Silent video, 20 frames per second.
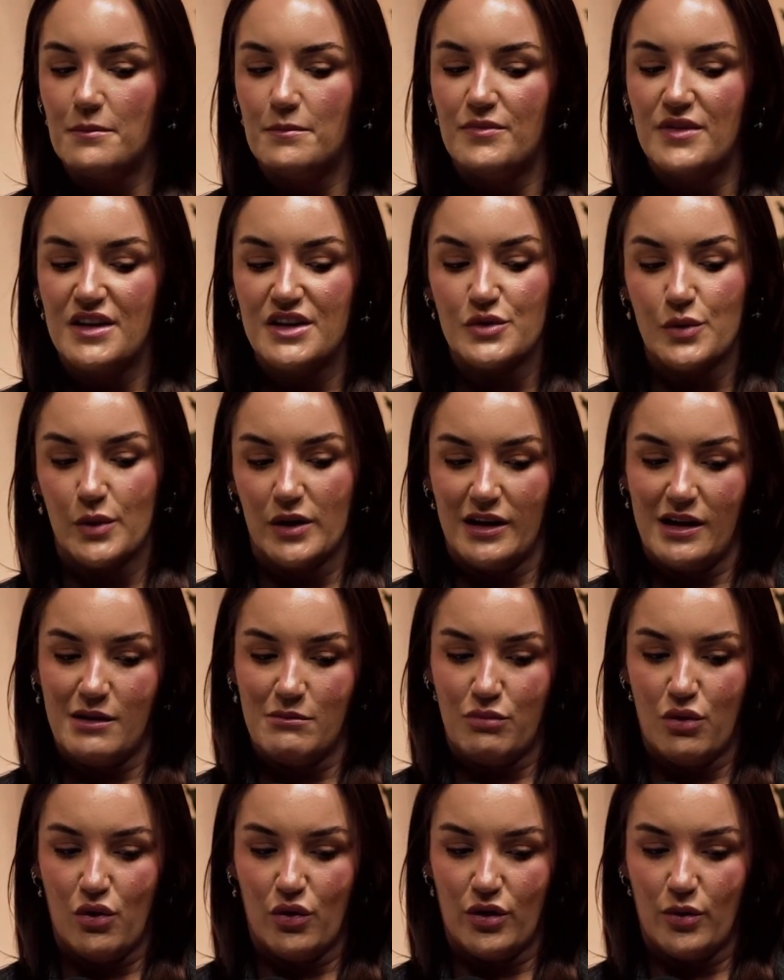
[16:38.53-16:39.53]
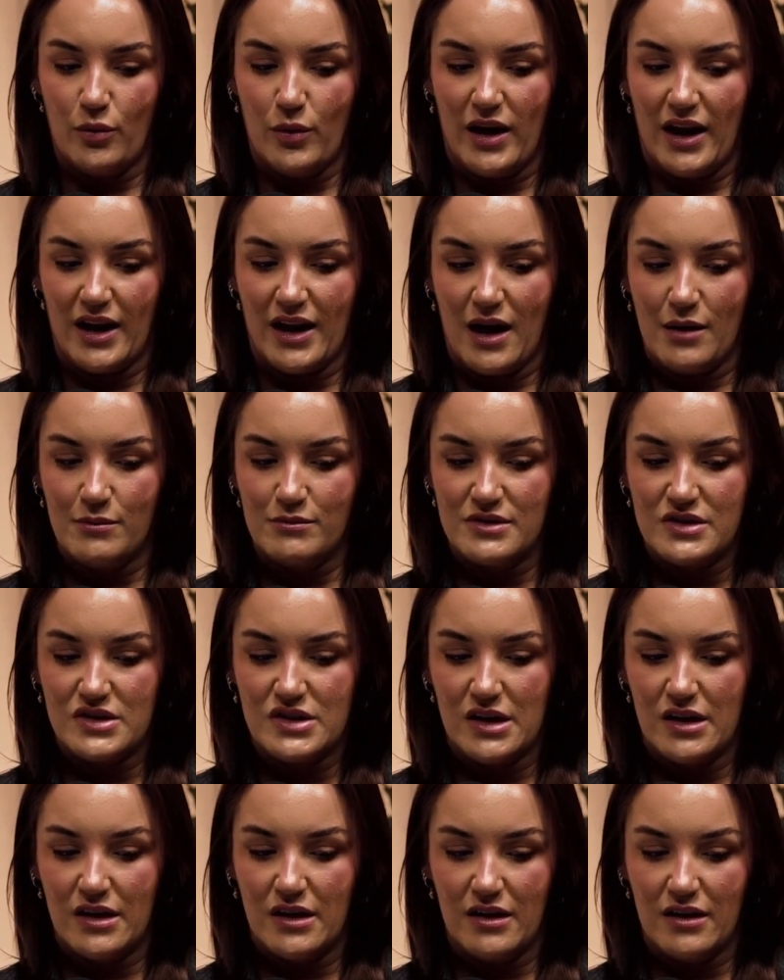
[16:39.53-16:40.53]
is really important when it comes
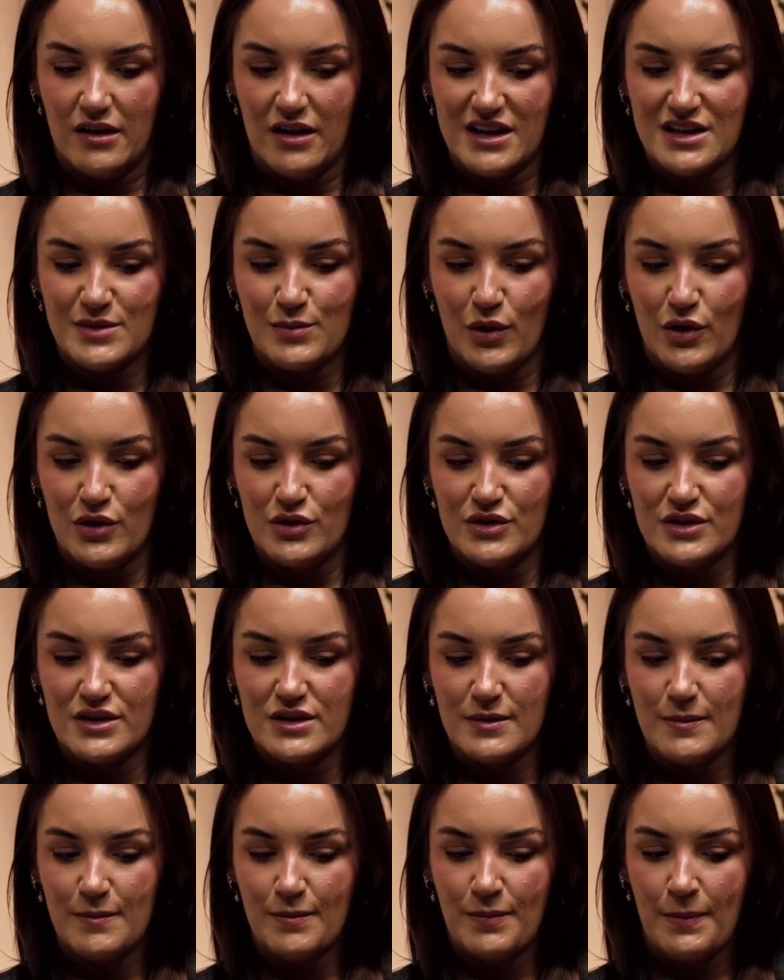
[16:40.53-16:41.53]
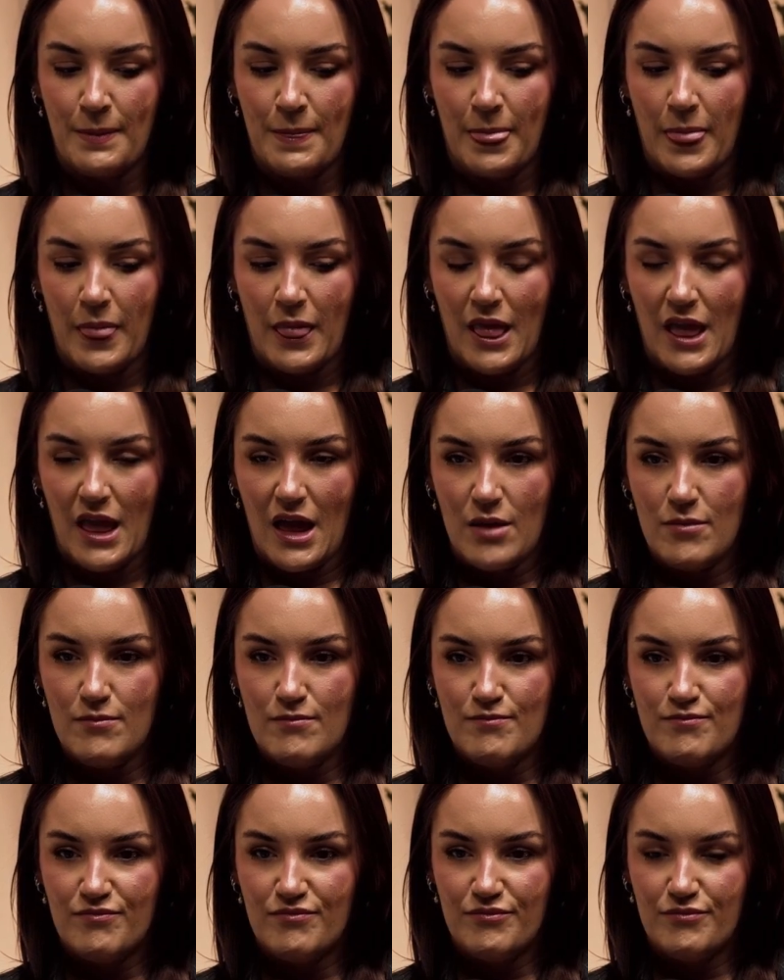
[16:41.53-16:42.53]
to, I suppose,
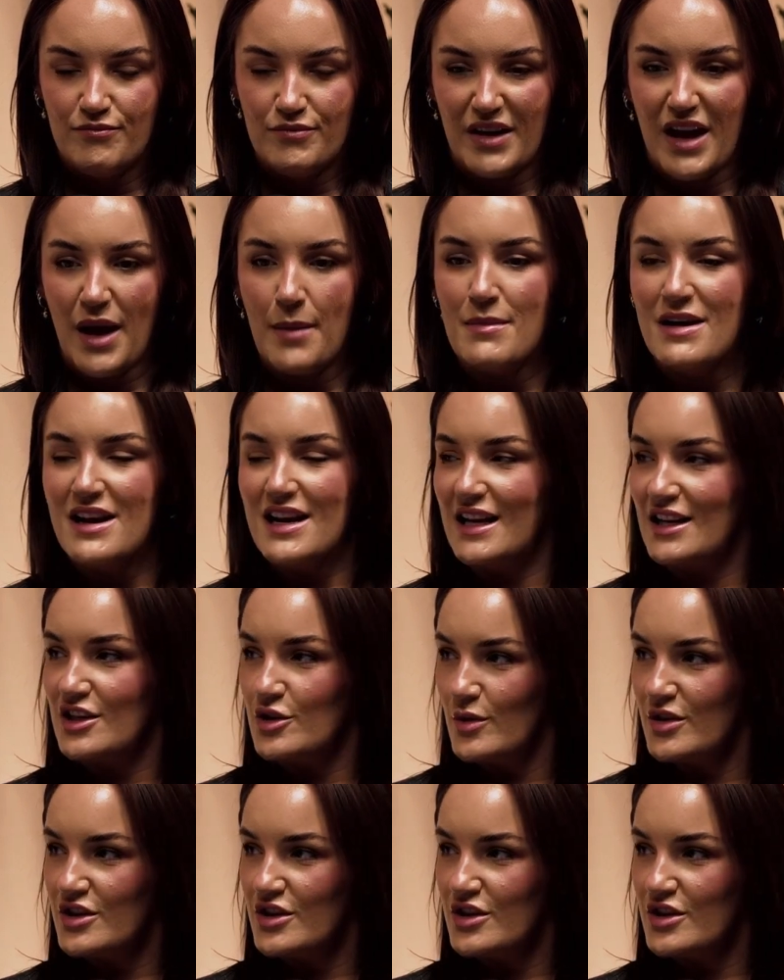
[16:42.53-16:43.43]
committing to a